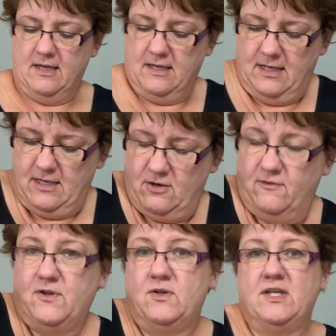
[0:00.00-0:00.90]
you know,
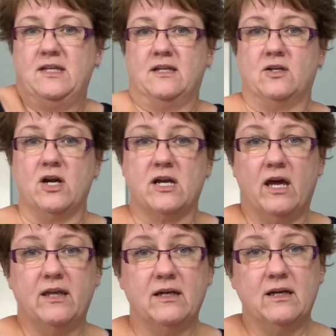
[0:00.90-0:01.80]
if you did a dark
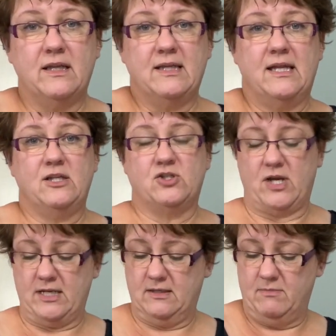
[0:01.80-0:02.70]
color and then you
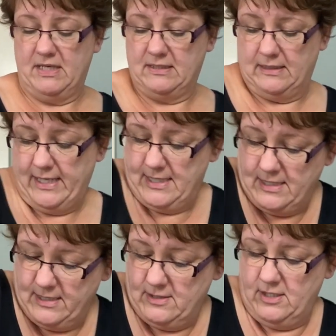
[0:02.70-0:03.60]
tried to mix a light
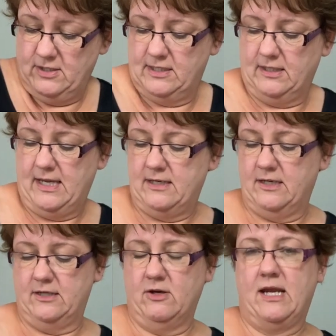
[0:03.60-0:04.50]
color and you still had it
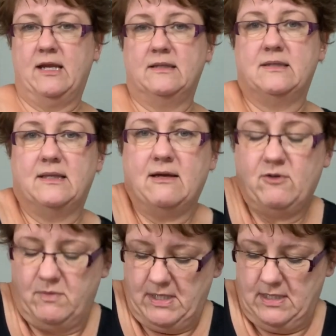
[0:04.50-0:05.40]
on your hands, then that
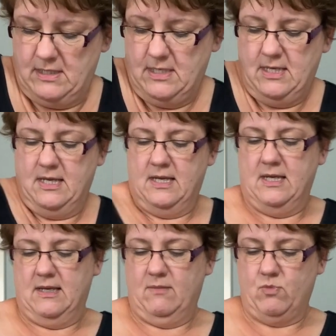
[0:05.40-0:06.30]
would be
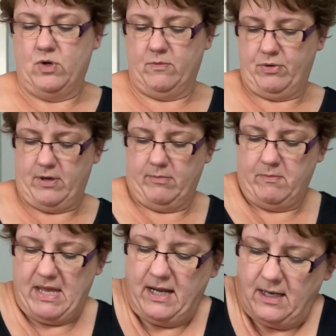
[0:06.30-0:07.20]
more
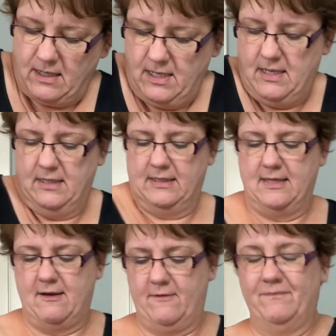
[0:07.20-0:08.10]
problematic.
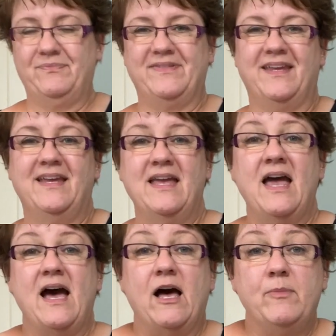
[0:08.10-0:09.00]
So
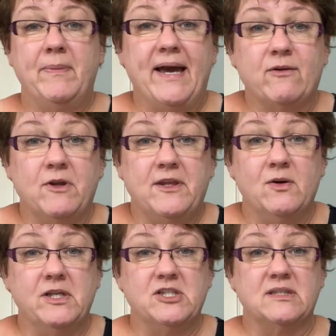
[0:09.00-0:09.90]
I'll be back with
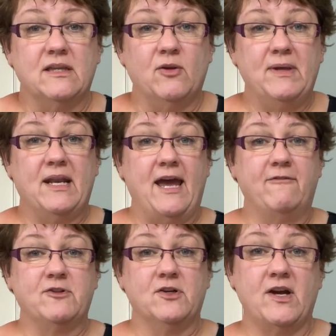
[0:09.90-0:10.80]
you in just a little bit
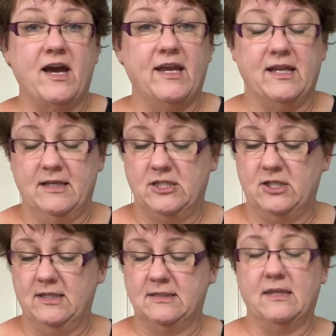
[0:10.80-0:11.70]
after I
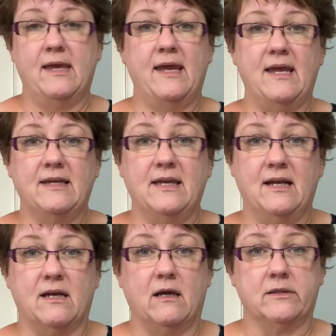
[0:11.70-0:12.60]
condition this clay and get
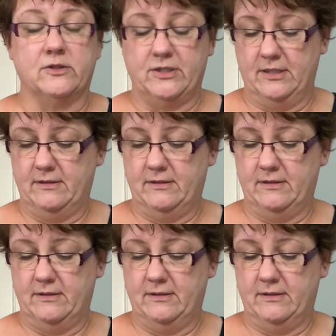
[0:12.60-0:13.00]
it colored.